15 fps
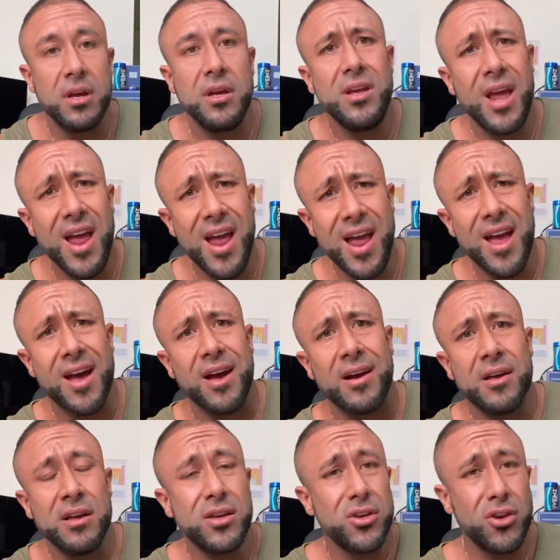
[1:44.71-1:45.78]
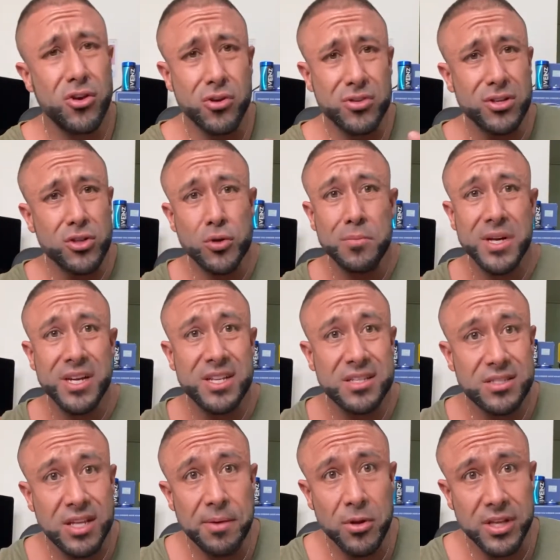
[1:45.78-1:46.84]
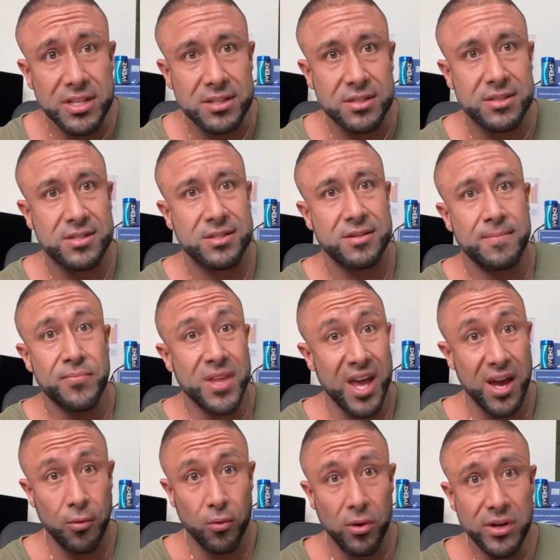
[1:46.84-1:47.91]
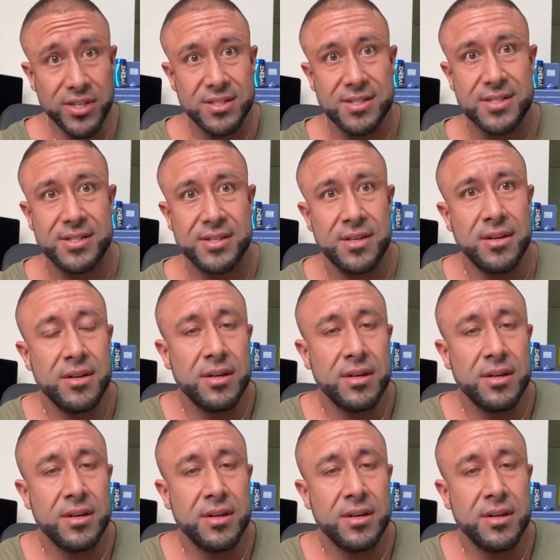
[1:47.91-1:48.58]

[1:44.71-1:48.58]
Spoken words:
Yeah, you're using too many stimulants at once.